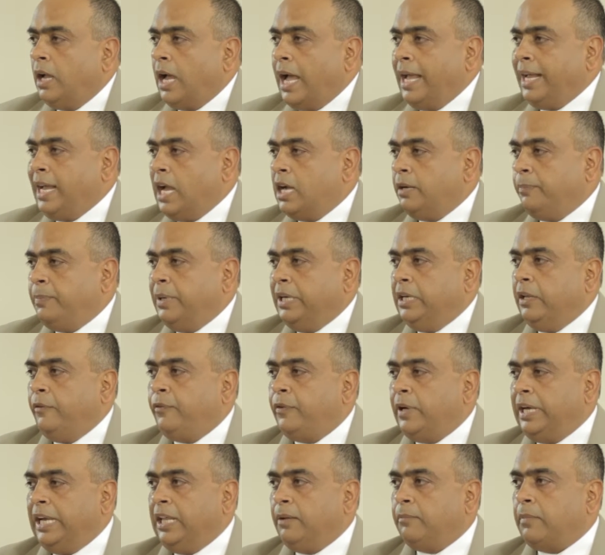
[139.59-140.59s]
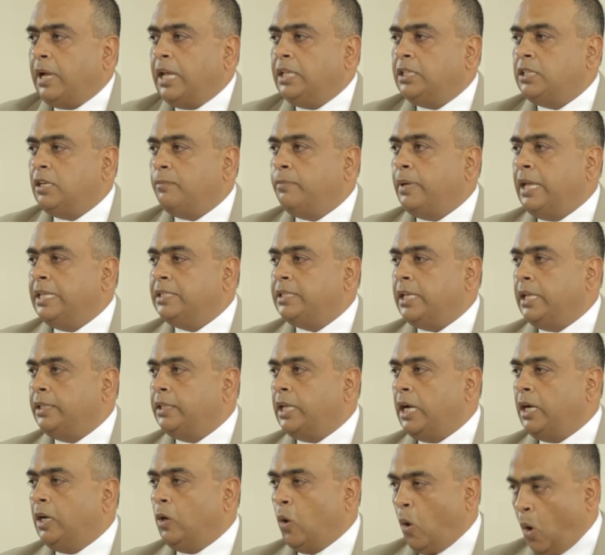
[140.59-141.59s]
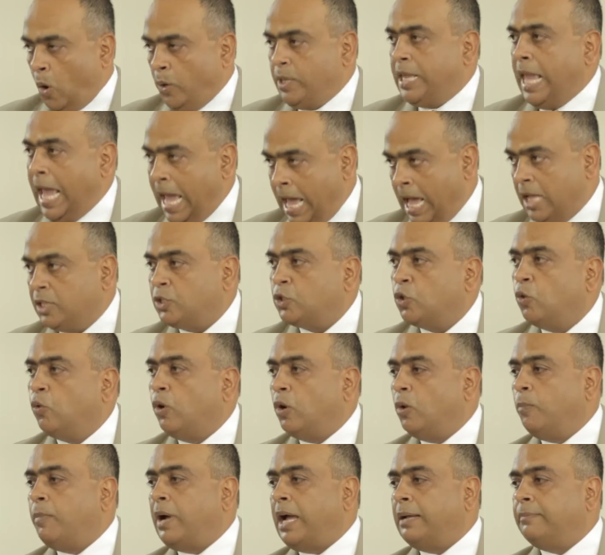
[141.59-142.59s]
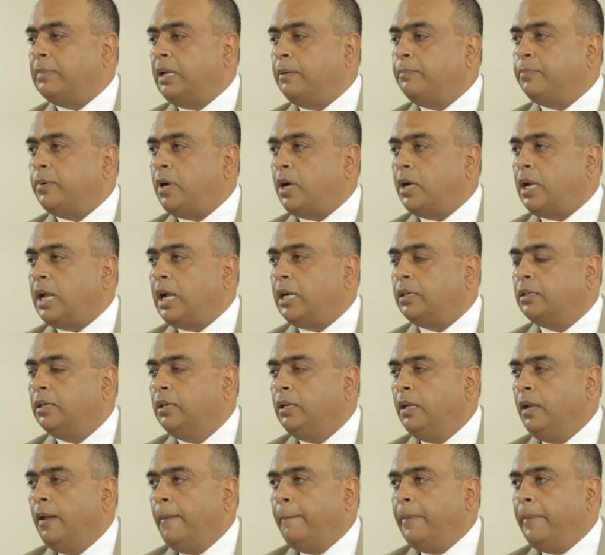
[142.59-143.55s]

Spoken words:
I can't be defending myself by saying that, no, yes, you want to buy my product,